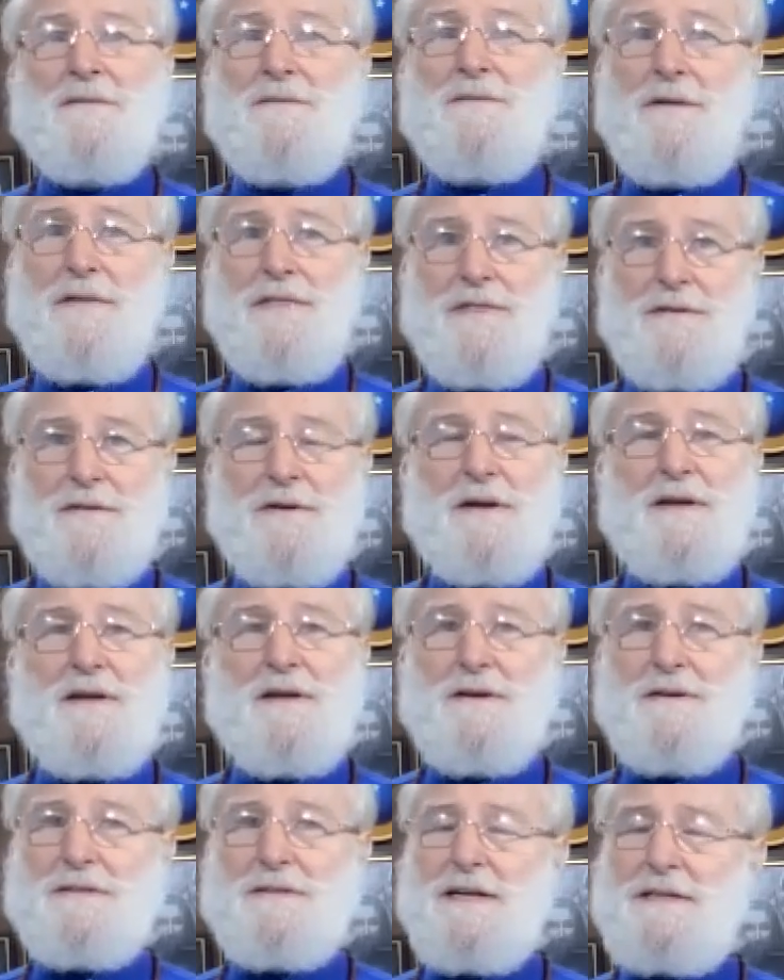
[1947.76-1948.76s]
For 30
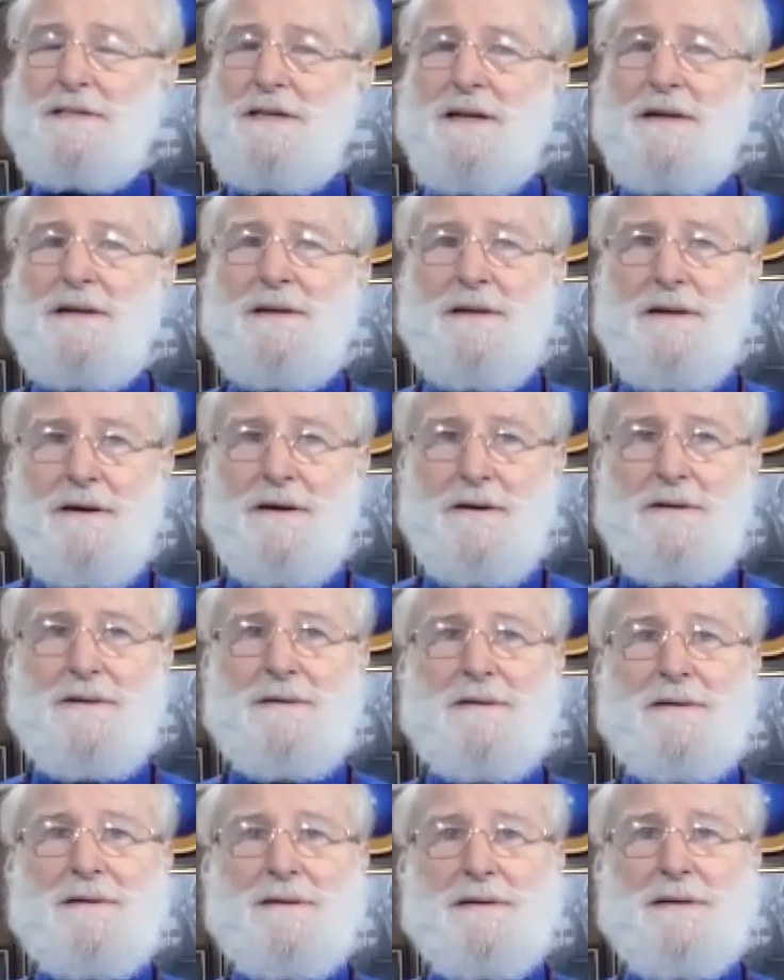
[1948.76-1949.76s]
years, that's a
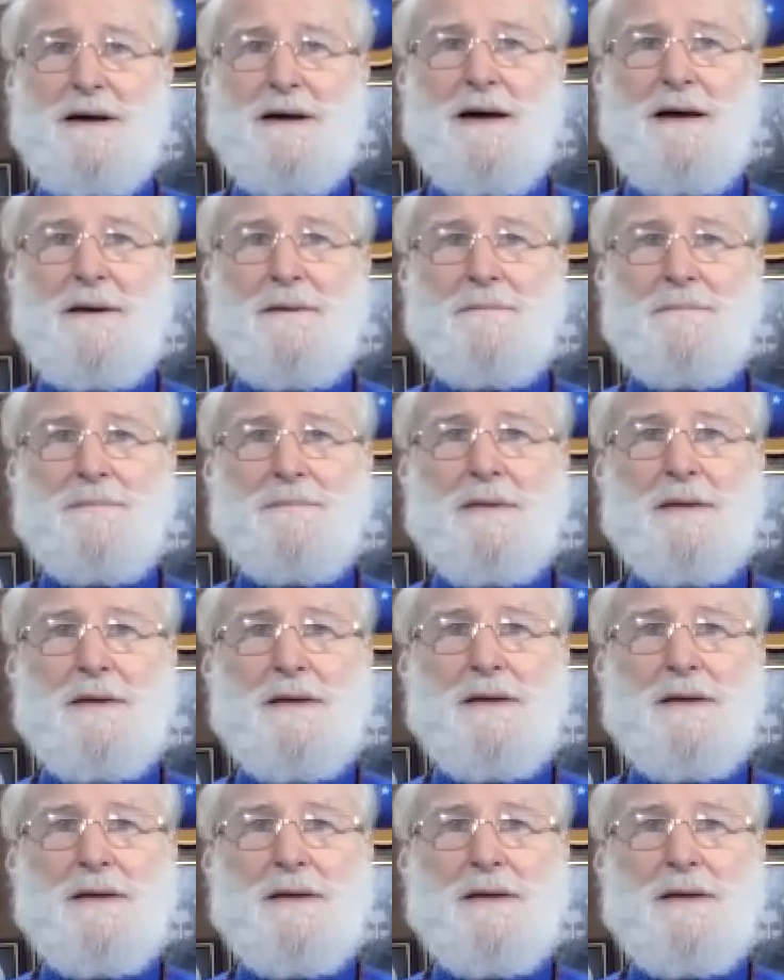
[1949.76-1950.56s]
long time